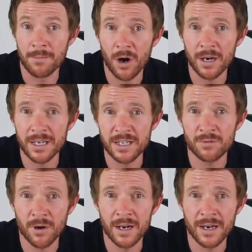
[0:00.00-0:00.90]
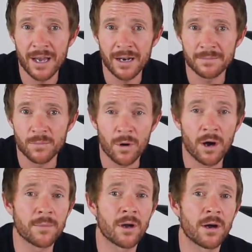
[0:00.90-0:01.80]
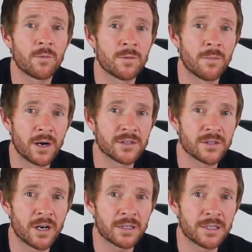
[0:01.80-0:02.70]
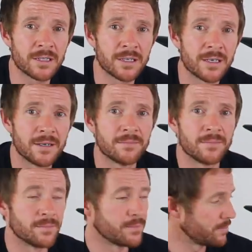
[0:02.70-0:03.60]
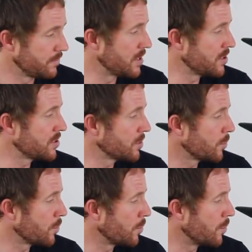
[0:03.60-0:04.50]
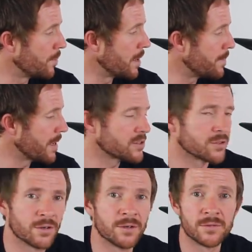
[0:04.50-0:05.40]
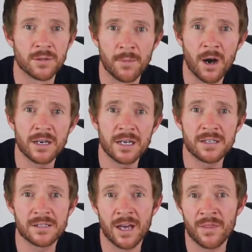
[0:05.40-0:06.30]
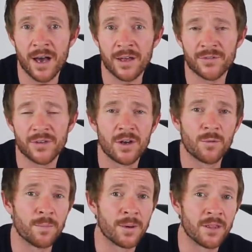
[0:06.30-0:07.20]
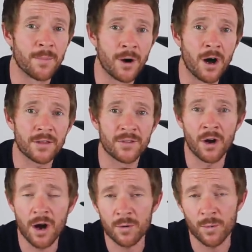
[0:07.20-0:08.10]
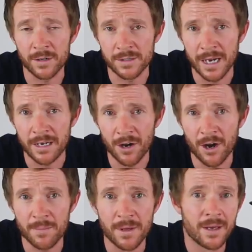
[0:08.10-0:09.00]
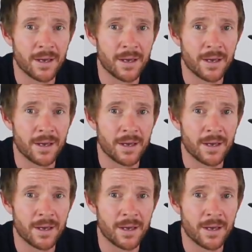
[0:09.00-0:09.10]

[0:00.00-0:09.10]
And my needs right now, where I'm going with my cycling, this would be best suited to my needs and thus would be the bike that I would want to take home.